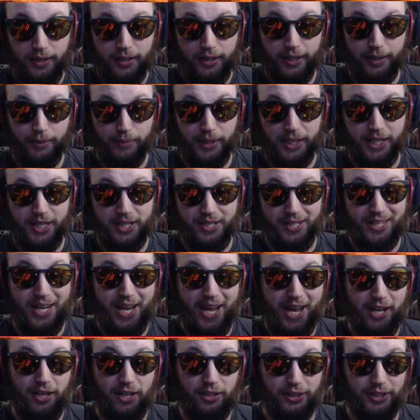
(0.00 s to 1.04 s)
because
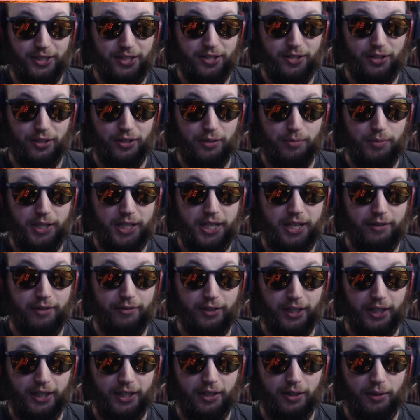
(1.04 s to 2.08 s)
Nail is going to be
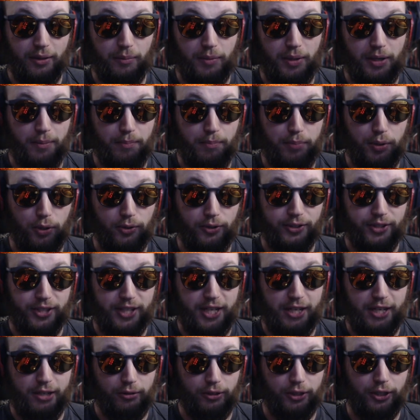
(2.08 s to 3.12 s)
giving him both
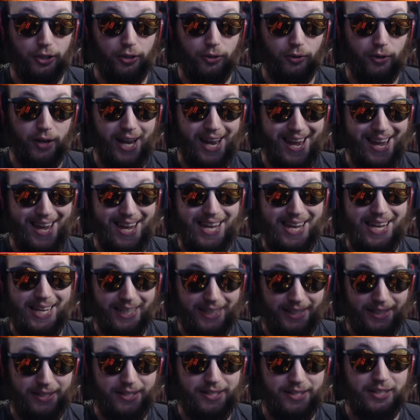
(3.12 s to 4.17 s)
Hero
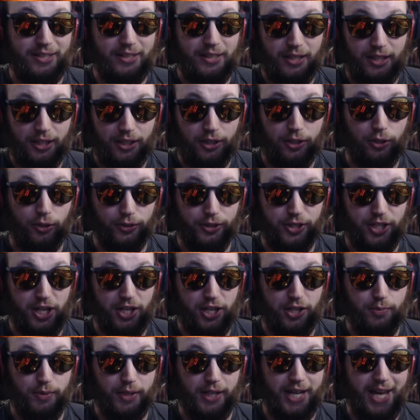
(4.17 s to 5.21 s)
and Cold
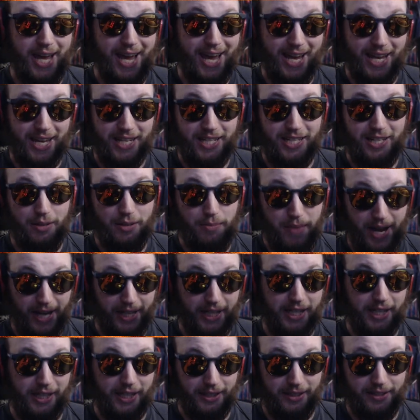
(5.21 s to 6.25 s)
Judgment and
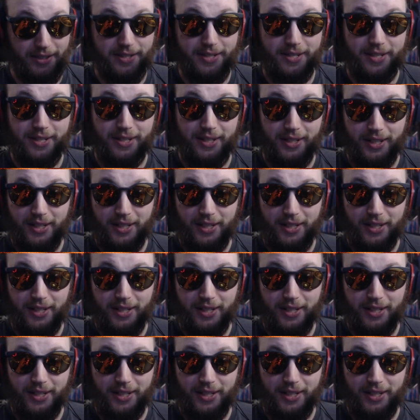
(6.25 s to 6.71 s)
Namekians.